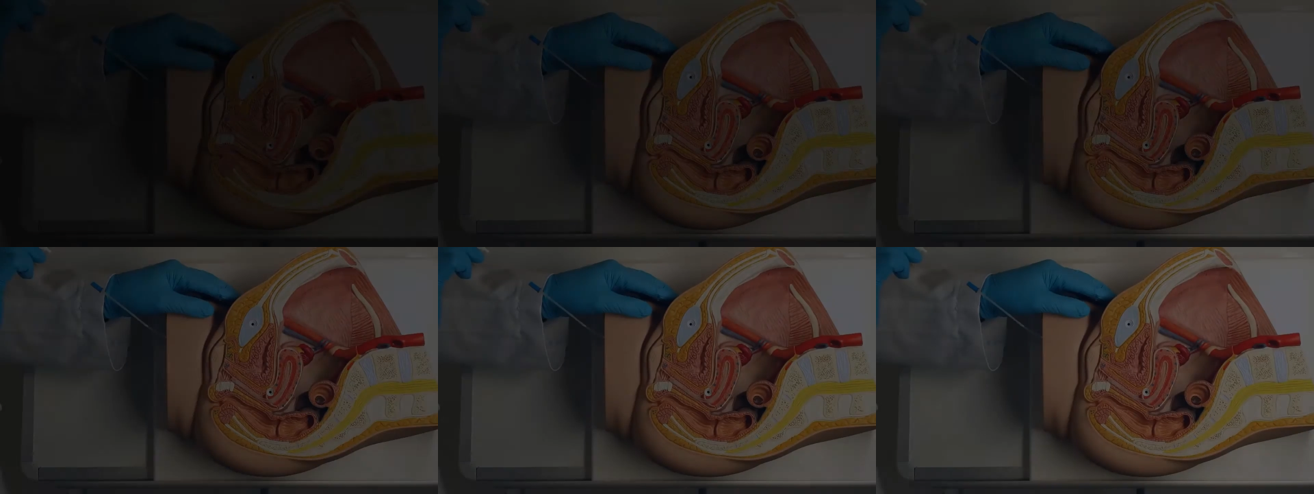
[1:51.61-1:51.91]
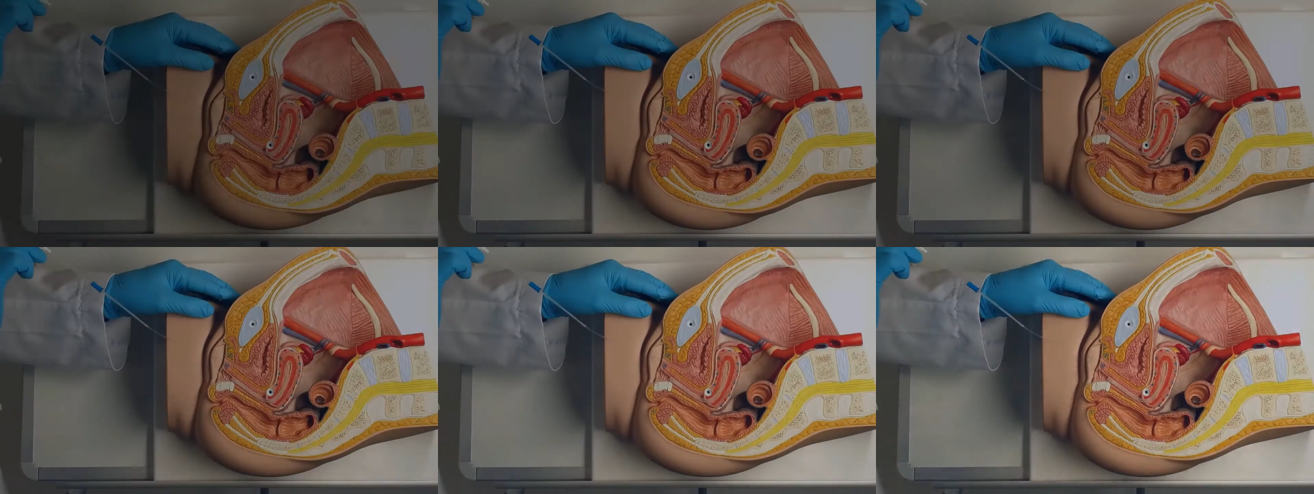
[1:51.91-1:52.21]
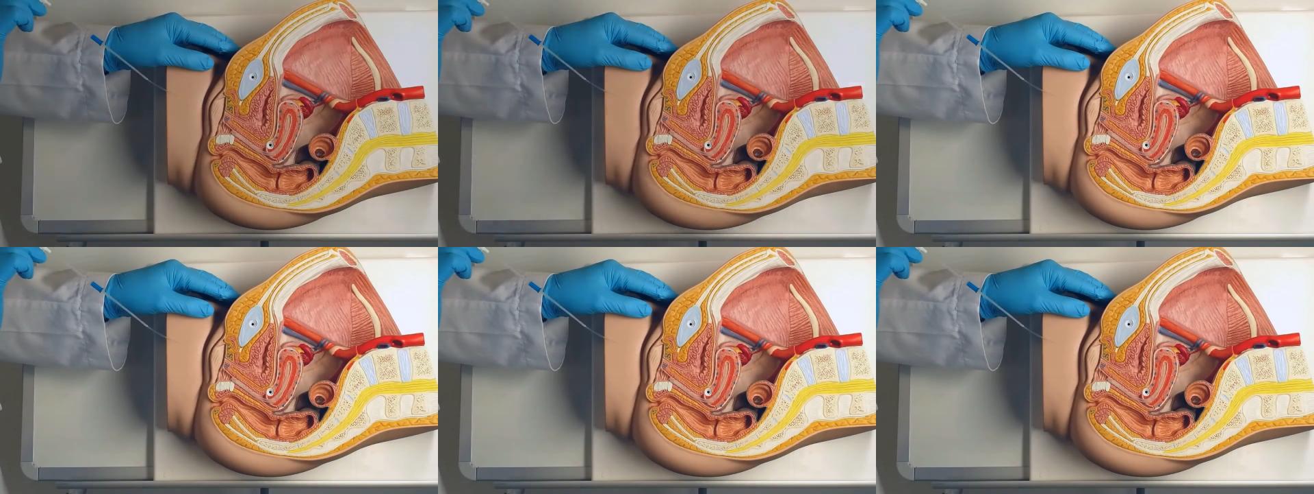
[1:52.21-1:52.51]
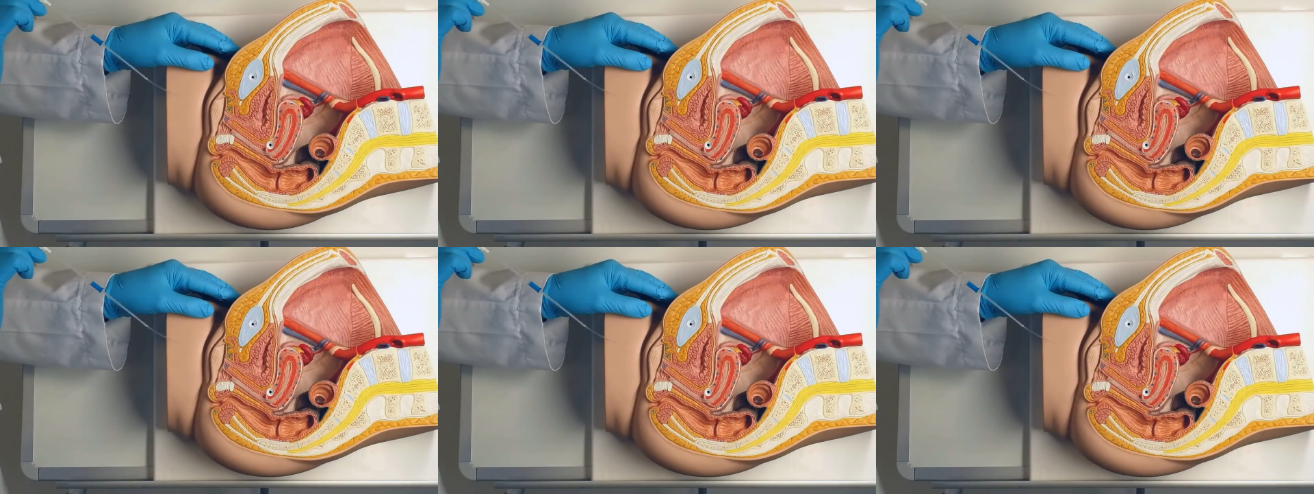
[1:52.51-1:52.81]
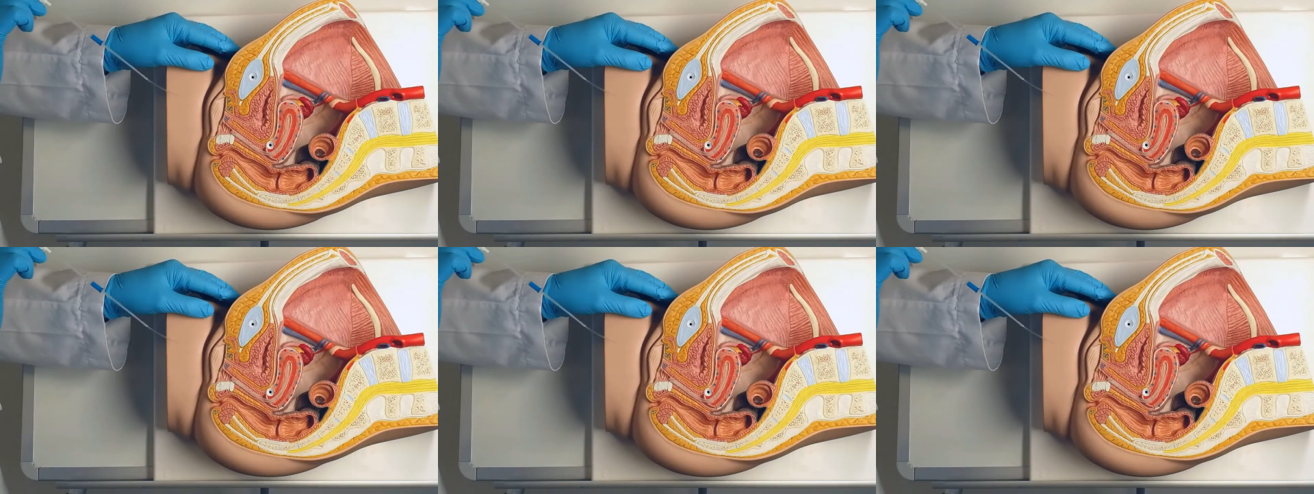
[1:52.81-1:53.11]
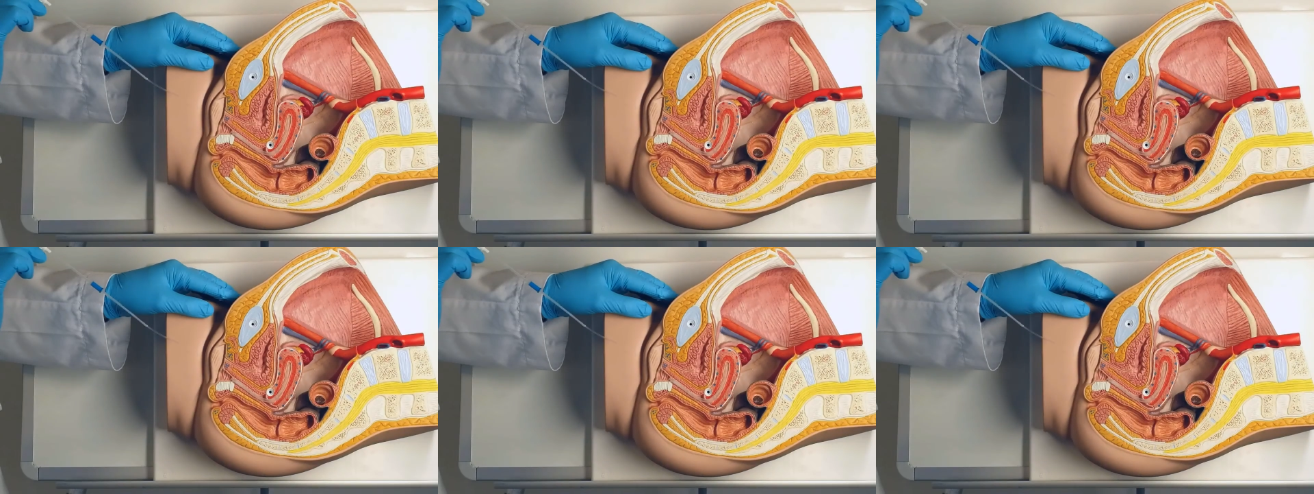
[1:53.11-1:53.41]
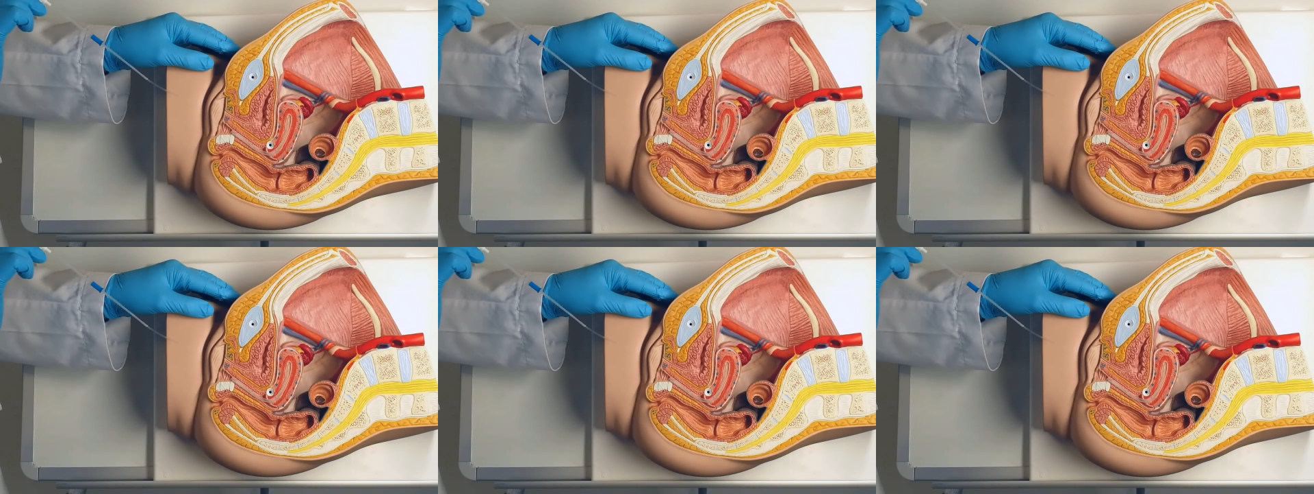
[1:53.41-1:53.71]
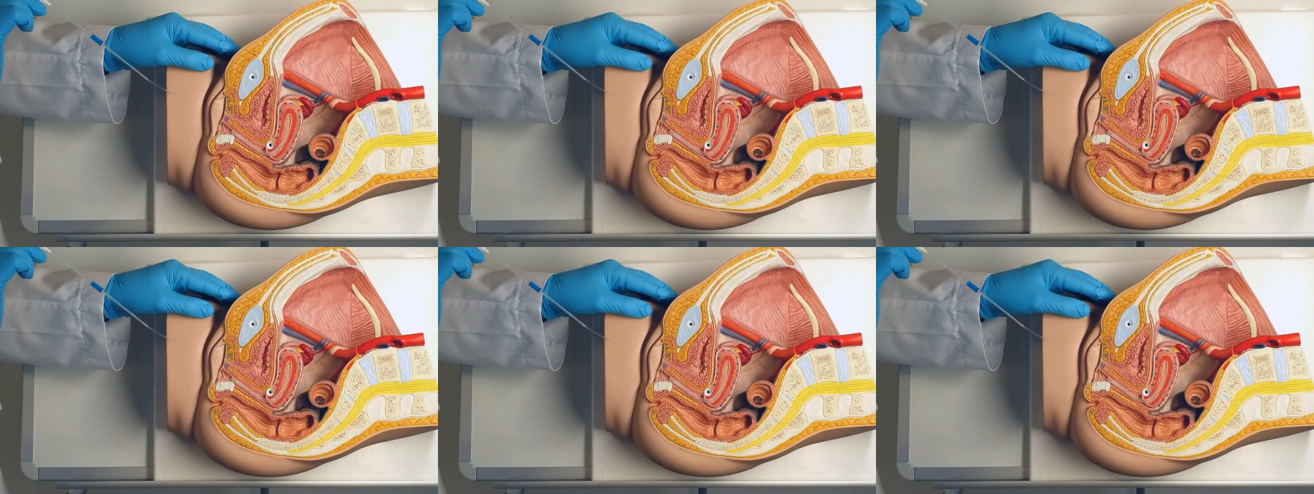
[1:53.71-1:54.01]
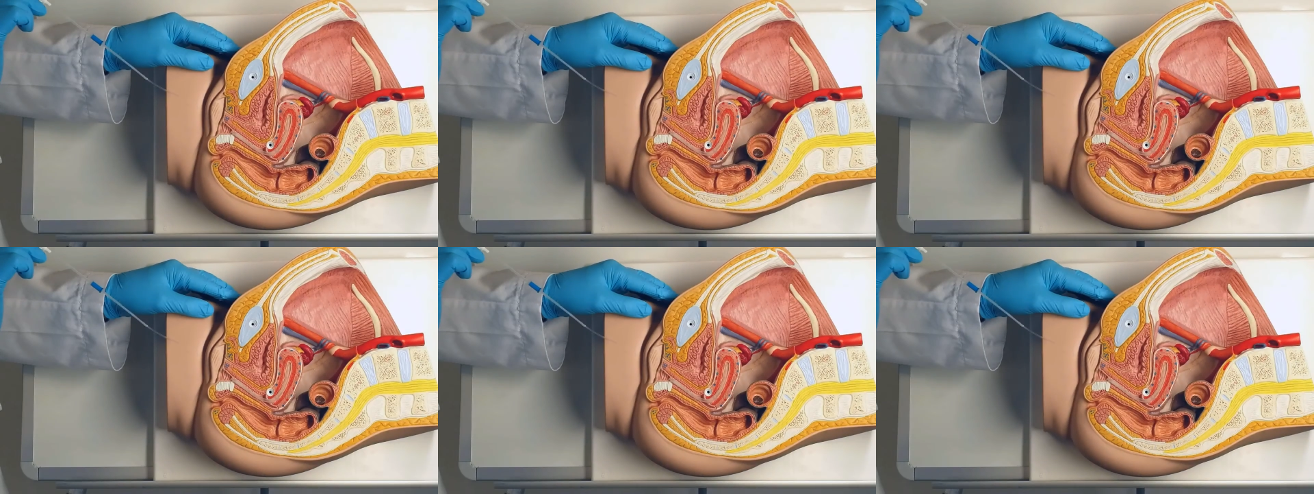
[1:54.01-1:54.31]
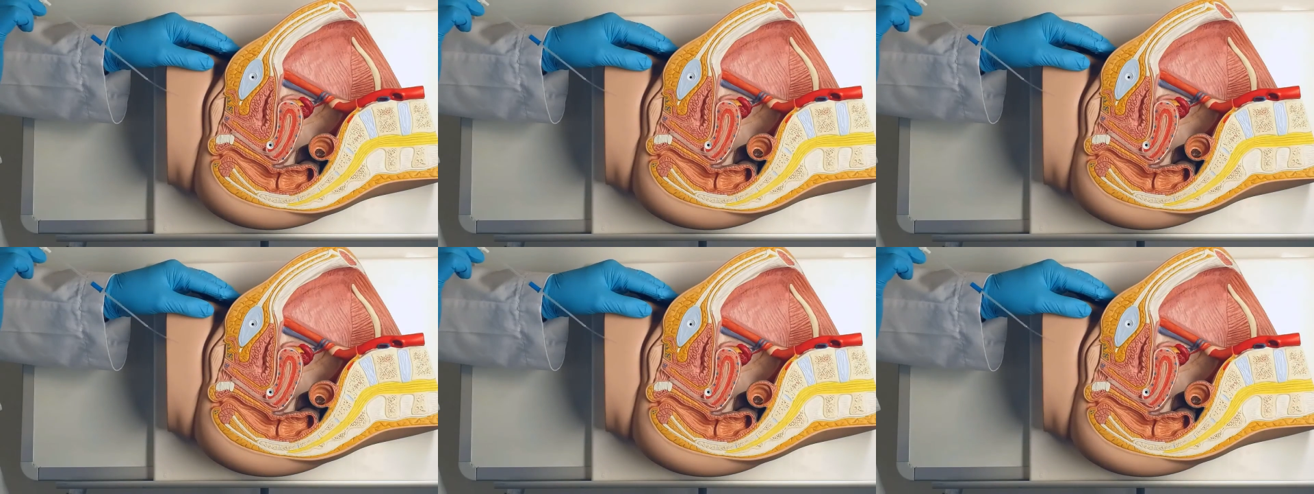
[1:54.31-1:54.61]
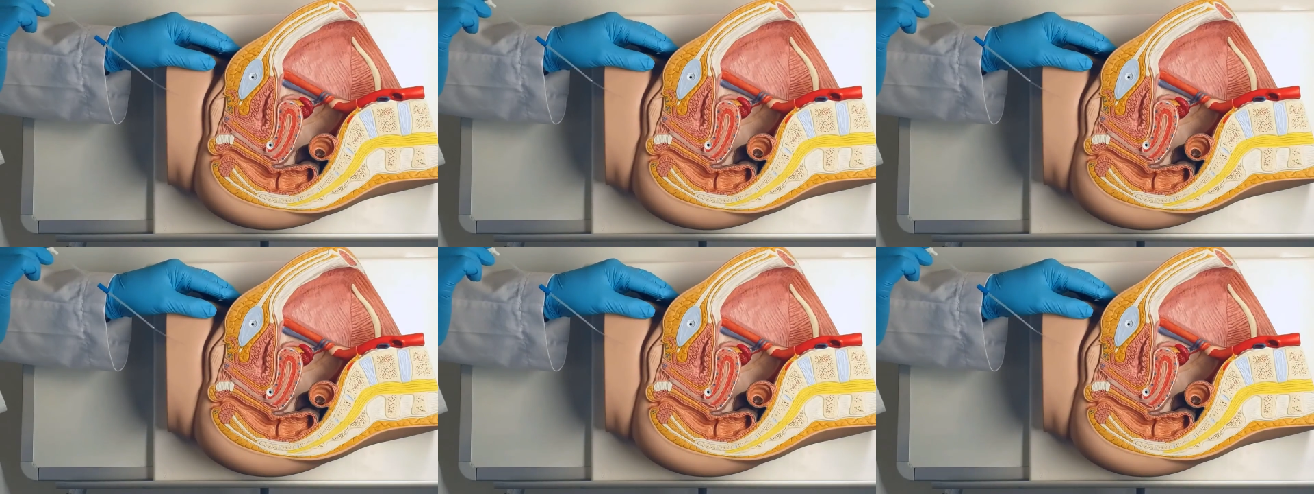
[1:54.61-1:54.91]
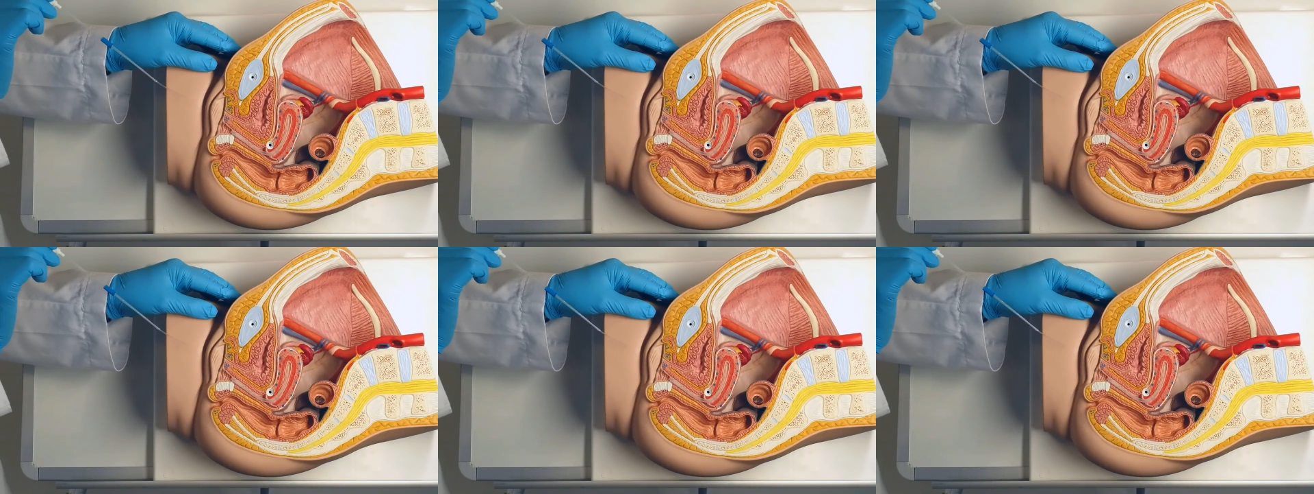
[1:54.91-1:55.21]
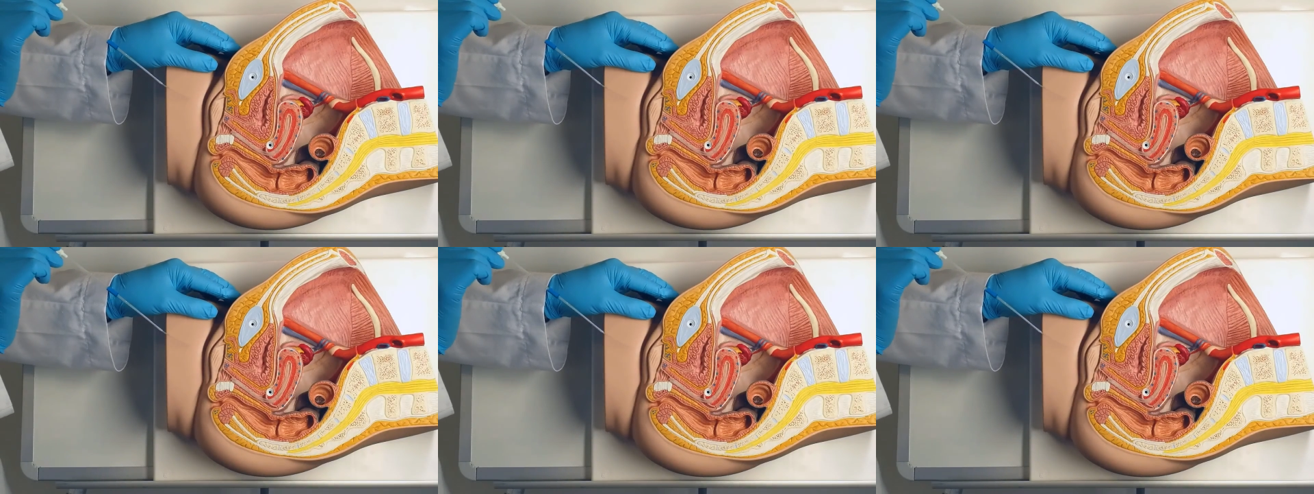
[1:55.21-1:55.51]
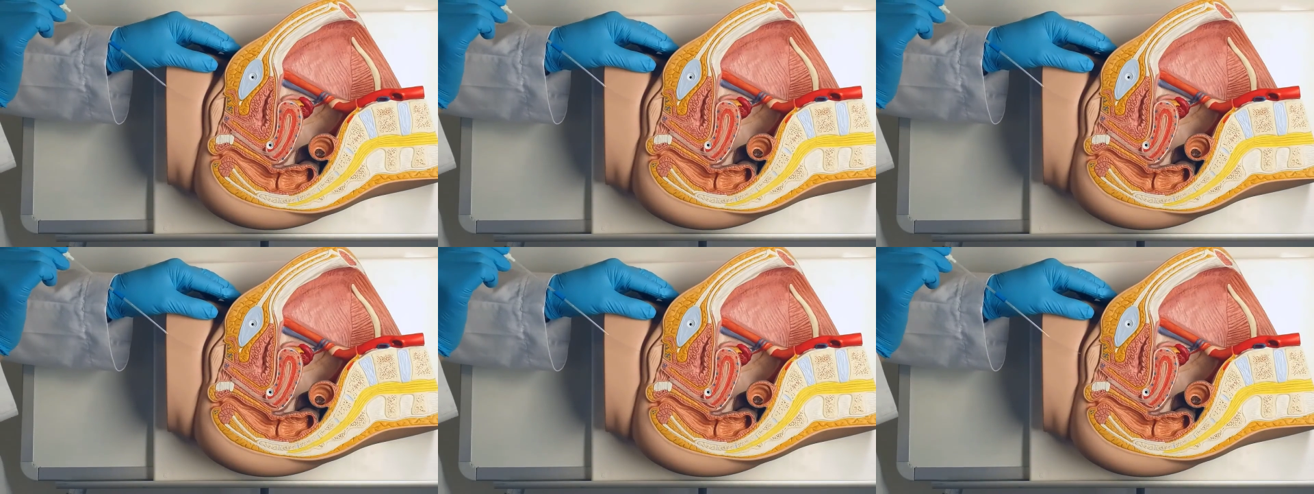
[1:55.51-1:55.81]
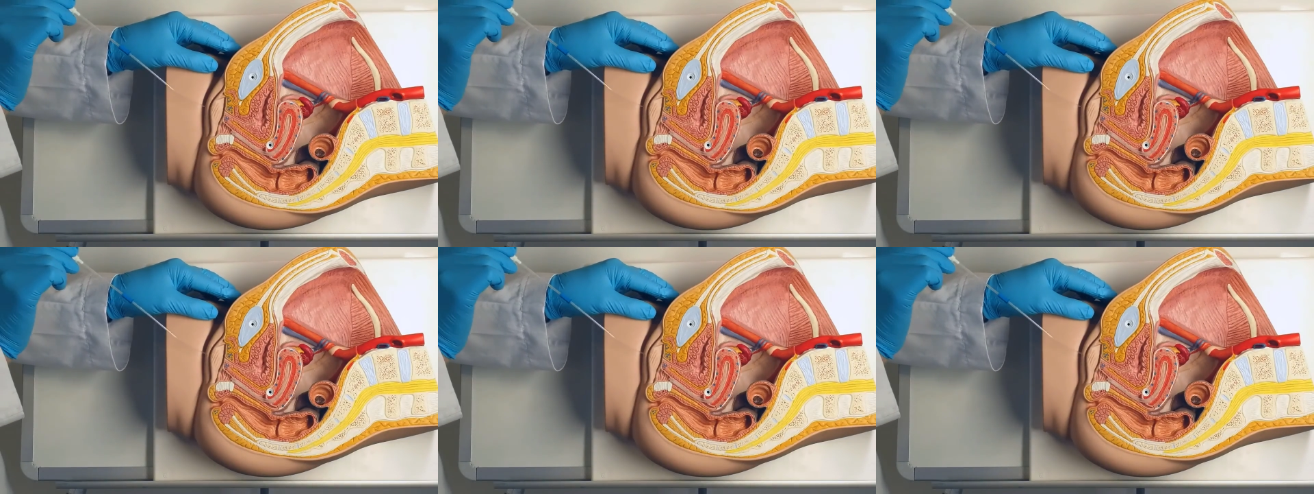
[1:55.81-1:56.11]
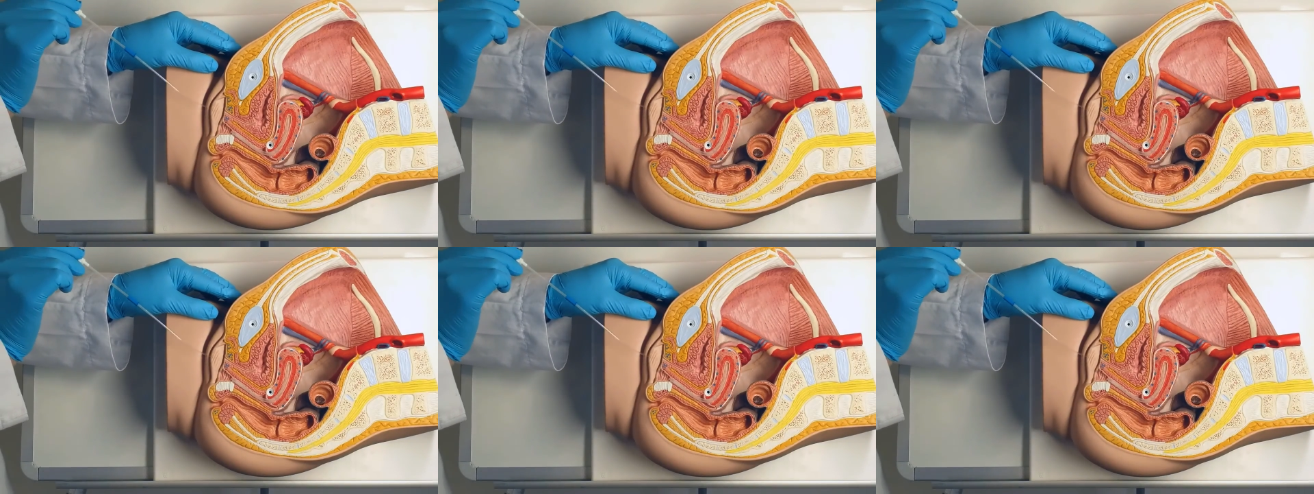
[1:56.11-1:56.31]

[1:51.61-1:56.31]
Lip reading: No face is visible, so there are no lips to read.